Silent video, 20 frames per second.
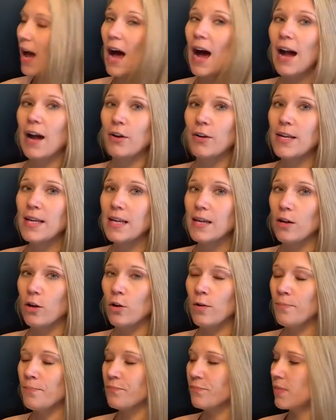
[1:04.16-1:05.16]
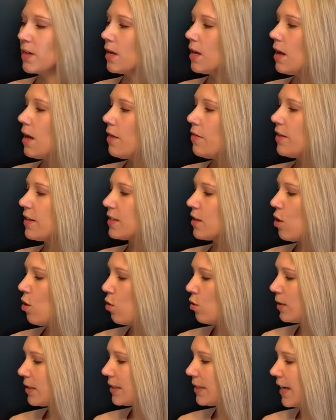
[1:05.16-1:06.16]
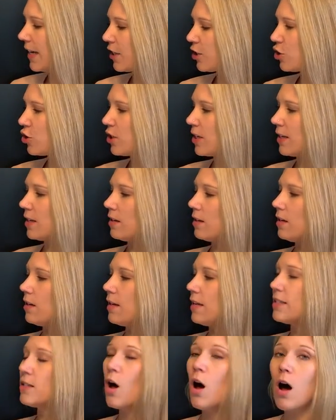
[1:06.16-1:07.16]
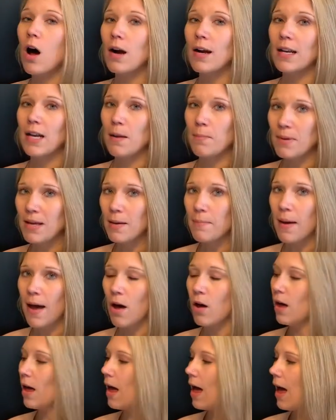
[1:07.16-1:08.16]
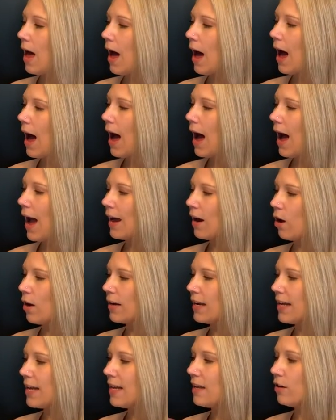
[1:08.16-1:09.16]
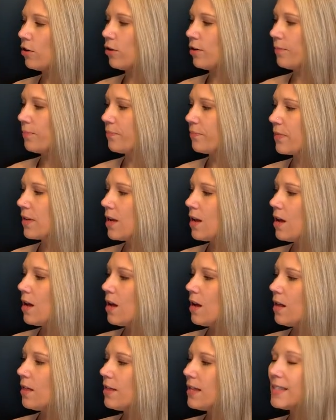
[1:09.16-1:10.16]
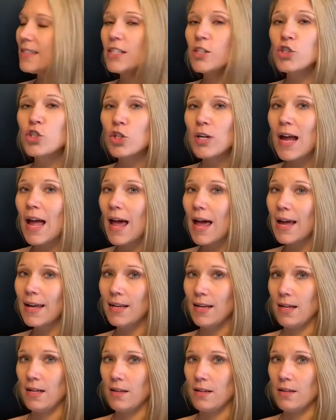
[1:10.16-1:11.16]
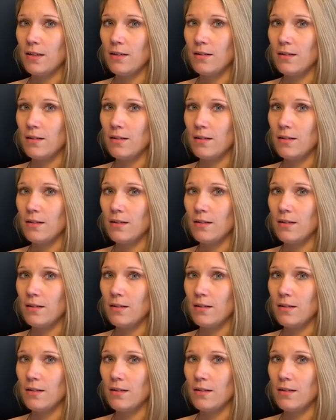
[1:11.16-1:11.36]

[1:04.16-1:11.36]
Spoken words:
High on a Hill, this whole section is all going to be about High on a Hill. This is your heading.